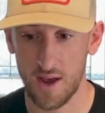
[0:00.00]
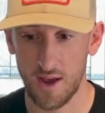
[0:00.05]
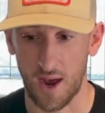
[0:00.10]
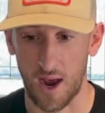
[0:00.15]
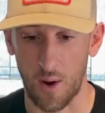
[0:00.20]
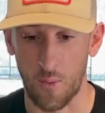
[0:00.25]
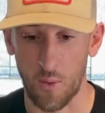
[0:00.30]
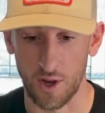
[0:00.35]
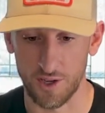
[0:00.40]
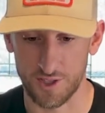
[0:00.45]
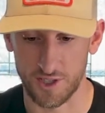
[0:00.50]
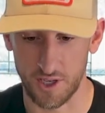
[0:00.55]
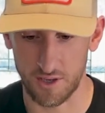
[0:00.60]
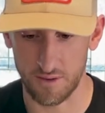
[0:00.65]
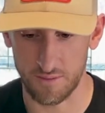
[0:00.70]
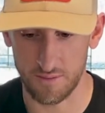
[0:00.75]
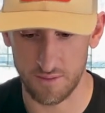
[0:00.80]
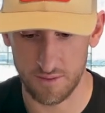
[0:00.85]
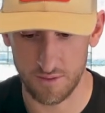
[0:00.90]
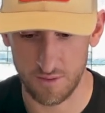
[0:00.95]
I
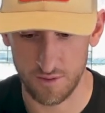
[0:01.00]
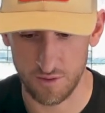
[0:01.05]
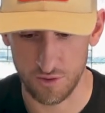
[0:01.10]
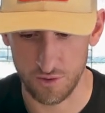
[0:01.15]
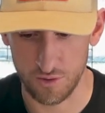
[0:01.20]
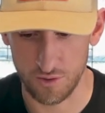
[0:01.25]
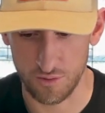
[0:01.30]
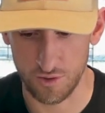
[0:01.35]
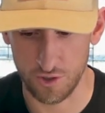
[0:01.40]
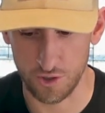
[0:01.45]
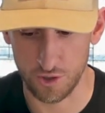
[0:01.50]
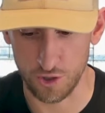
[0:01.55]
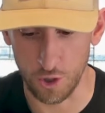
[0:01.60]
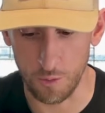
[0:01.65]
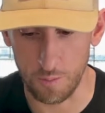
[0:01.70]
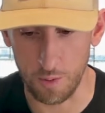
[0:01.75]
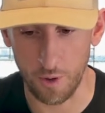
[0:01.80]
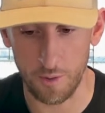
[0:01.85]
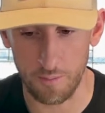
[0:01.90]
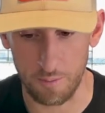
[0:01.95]
wasn't
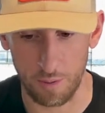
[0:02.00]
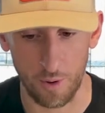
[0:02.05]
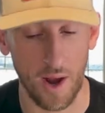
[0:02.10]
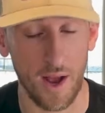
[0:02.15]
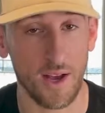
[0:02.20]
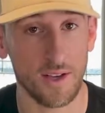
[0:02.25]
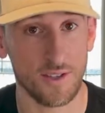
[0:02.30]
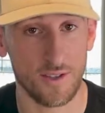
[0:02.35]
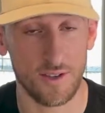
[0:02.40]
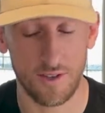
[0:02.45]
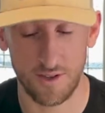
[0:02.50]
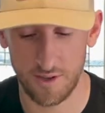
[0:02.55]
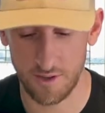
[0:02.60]
super impressed,